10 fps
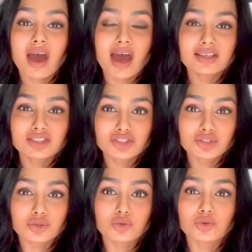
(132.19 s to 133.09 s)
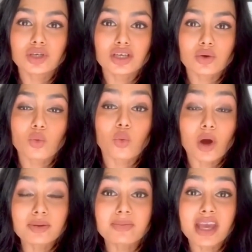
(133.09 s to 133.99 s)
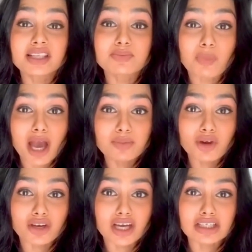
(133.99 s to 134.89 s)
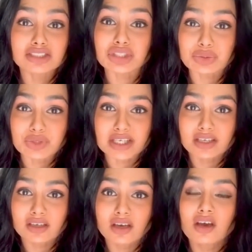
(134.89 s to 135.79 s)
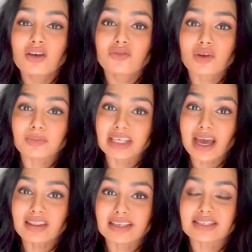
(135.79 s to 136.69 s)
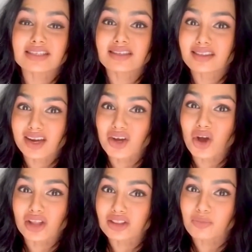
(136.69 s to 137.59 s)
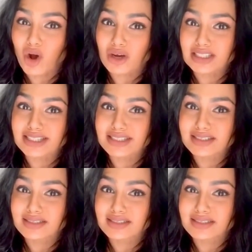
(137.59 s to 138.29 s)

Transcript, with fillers: And 2, what makes my product unique from the others that are on the market?